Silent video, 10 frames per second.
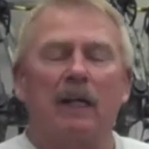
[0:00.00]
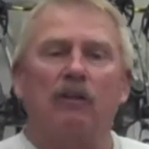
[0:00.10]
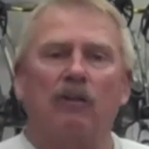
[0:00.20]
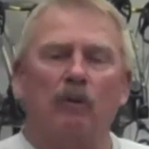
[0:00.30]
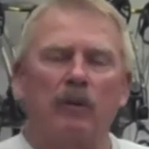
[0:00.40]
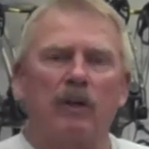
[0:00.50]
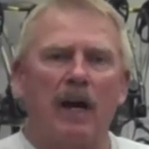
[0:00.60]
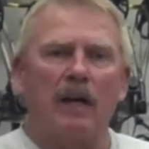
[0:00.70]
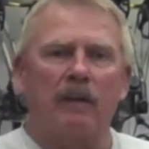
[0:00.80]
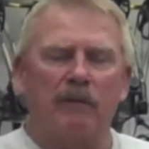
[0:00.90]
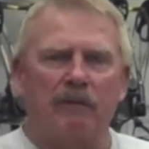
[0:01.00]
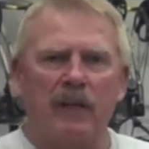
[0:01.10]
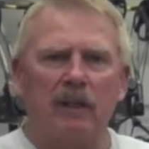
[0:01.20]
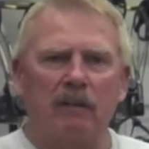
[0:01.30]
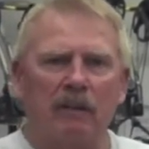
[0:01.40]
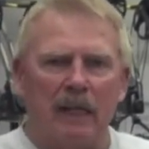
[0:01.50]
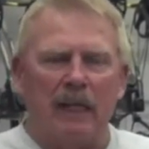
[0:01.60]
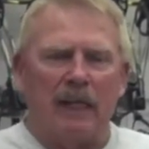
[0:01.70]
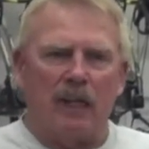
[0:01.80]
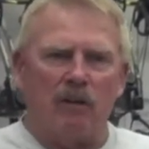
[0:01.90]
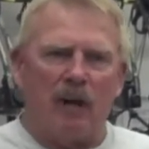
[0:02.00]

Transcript: So when you're out in the field and you're